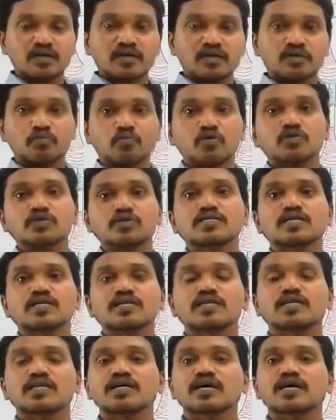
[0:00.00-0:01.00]
Post-central
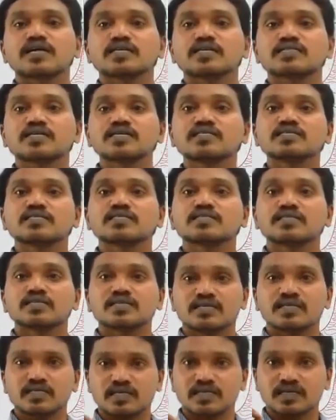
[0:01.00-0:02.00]
gyrus is
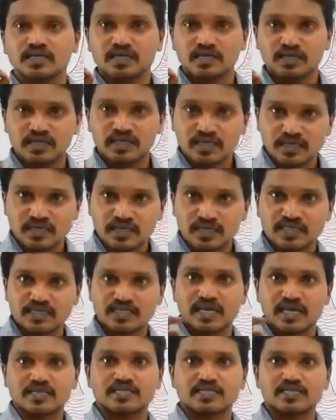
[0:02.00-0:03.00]

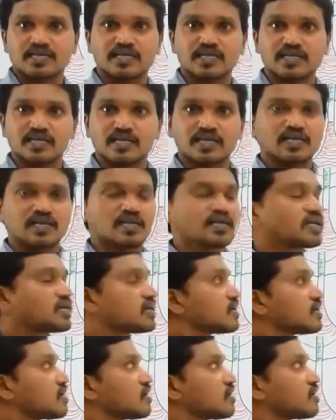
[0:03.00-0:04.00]
sensory.
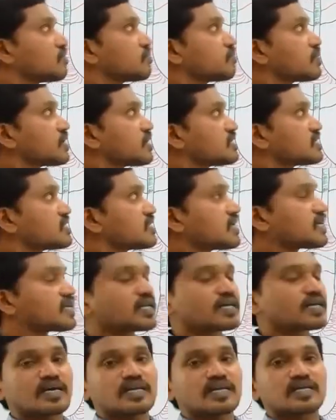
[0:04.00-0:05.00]
Precentral
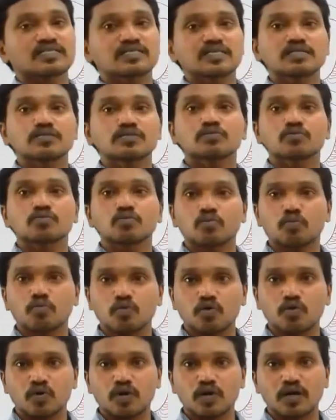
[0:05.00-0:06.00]
gyrus is
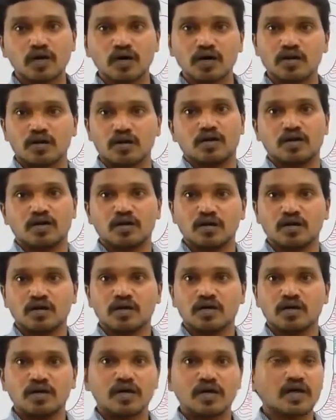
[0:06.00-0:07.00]
motor,
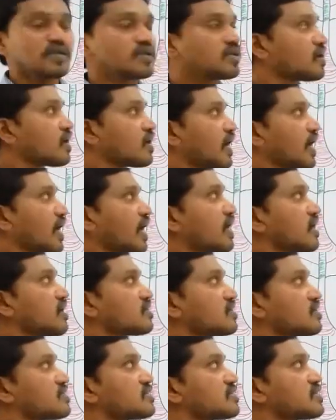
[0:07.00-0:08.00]
right? And
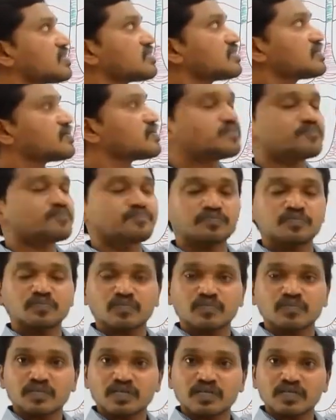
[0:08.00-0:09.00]
this is
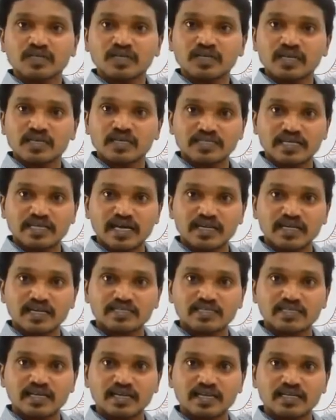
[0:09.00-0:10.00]
central
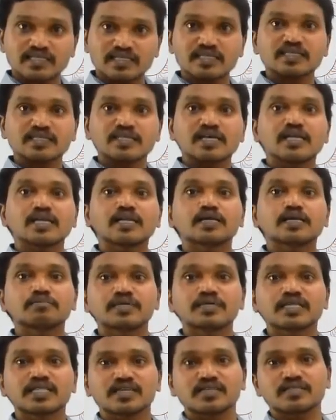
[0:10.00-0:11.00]
sulcus is
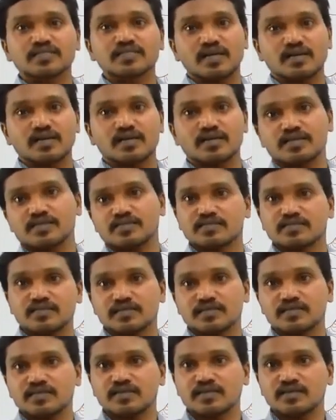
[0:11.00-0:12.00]
limiting sulcus.
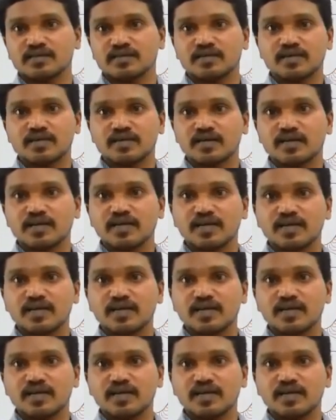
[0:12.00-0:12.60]
Clear?